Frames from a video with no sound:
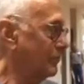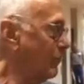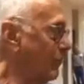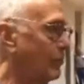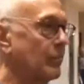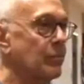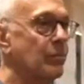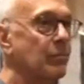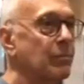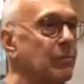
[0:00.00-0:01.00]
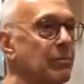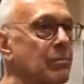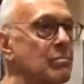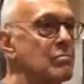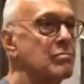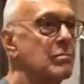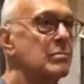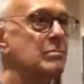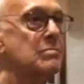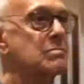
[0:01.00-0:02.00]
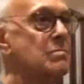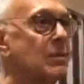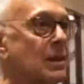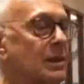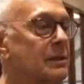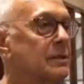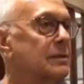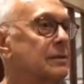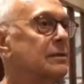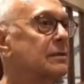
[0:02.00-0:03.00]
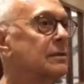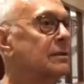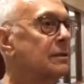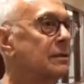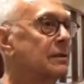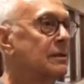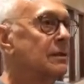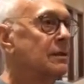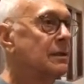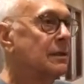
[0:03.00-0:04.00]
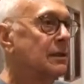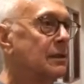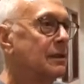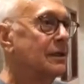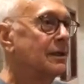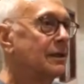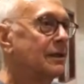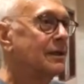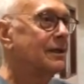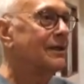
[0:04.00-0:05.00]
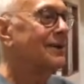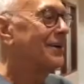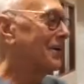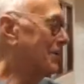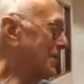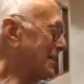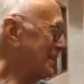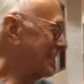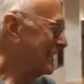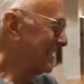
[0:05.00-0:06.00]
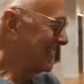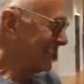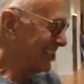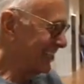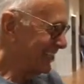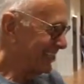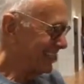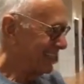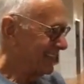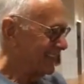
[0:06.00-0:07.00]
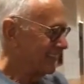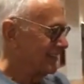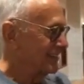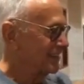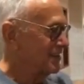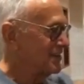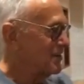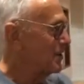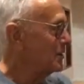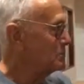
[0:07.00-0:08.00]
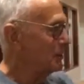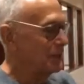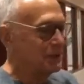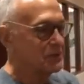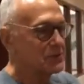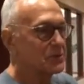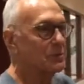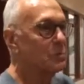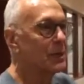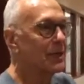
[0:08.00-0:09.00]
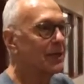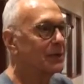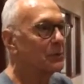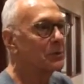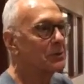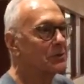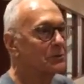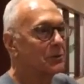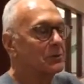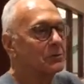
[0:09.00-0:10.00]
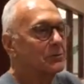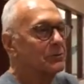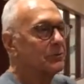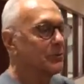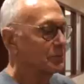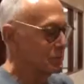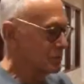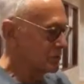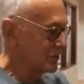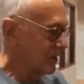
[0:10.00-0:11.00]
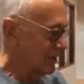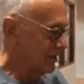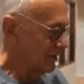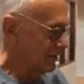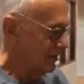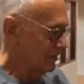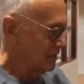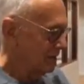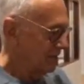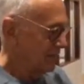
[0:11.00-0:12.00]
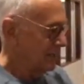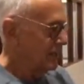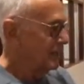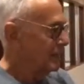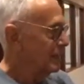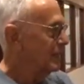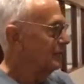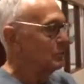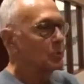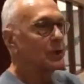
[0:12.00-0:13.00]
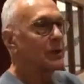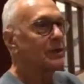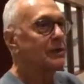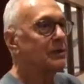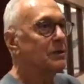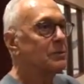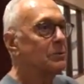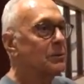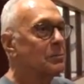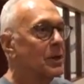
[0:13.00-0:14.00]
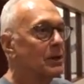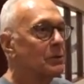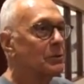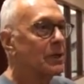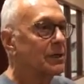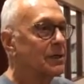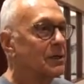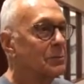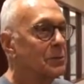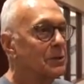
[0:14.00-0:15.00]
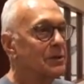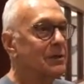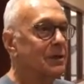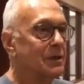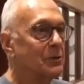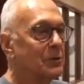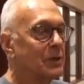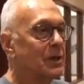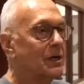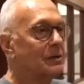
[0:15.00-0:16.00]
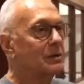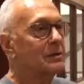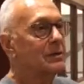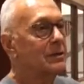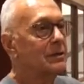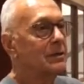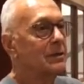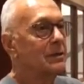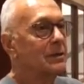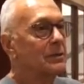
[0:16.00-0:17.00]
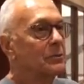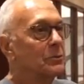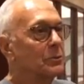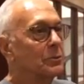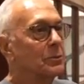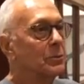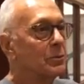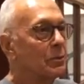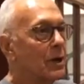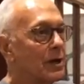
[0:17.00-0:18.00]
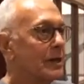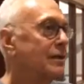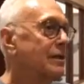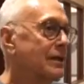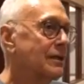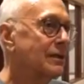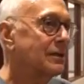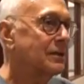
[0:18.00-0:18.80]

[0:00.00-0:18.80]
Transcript: So how's Ben Moore doing as uh, in the transition to your backup point guard and oh, picking I, up that extra role? No, I mean he just can play anywhere, so we just gotta have him ready. You know, with Emmanuel not coming, you know we're kind of we're with Ryan and Nick.